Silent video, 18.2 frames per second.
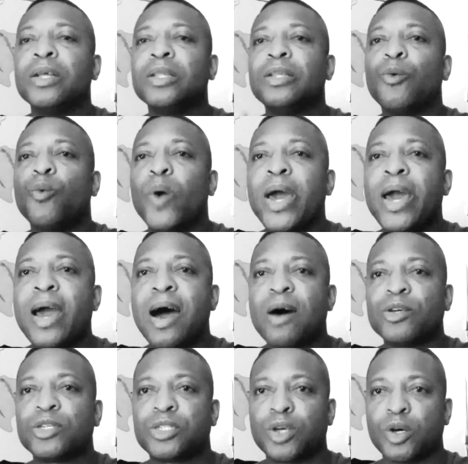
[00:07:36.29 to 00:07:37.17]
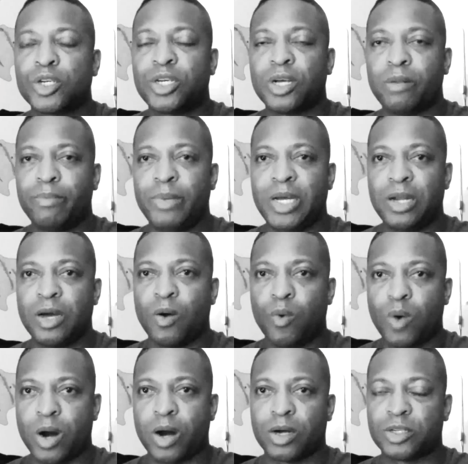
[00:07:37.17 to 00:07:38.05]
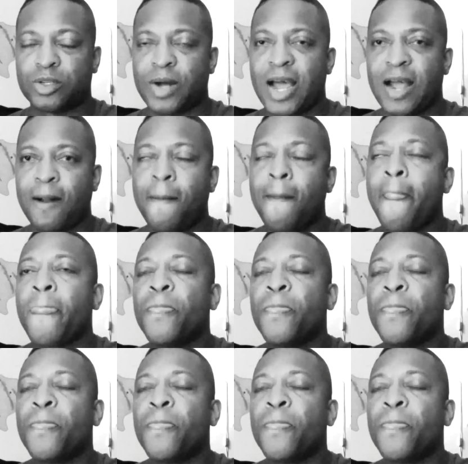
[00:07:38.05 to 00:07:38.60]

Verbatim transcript: The way how social media works, right?